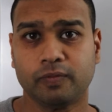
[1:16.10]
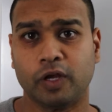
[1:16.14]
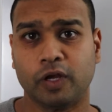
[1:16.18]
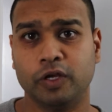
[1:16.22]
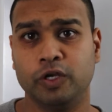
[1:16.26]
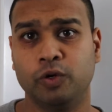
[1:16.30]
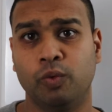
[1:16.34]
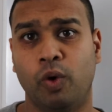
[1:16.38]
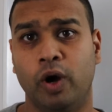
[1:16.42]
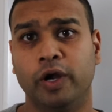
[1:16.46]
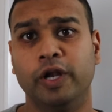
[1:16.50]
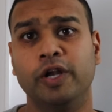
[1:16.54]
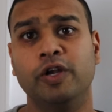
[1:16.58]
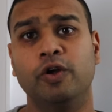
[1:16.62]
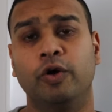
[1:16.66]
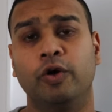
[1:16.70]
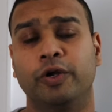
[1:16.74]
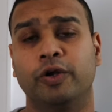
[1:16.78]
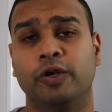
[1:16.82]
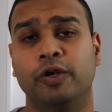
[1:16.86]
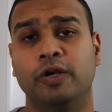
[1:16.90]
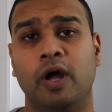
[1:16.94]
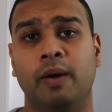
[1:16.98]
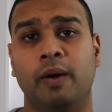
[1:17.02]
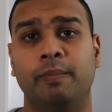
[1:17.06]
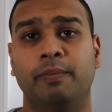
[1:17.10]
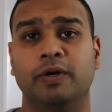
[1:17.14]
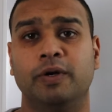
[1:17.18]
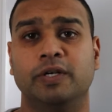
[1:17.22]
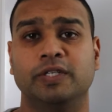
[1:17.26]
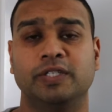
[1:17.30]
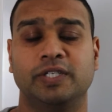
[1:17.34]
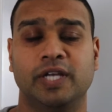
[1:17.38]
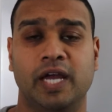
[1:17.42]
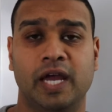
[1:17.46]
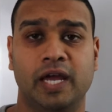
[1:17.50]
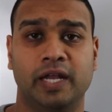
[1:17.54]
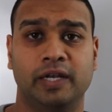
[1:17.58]
you want to know your
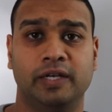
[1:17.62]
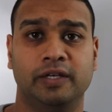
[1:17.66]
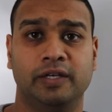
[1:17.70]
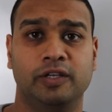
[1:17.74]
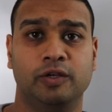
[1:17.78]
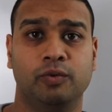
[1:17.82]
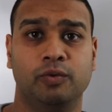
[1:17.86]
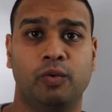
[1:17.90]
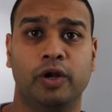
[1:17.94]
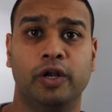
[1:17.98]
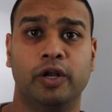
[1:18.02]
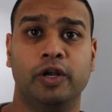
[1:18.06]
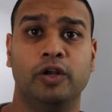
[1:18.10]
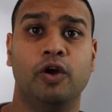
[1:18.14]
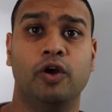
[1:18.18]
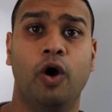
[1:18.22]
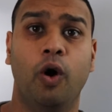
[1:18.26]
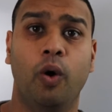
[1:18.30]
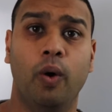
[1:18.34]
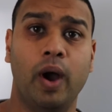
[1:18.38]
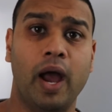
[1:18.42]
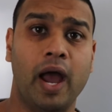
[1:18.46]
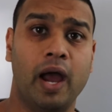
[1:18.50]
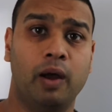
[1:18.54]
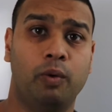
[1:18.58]
numbers and you want to know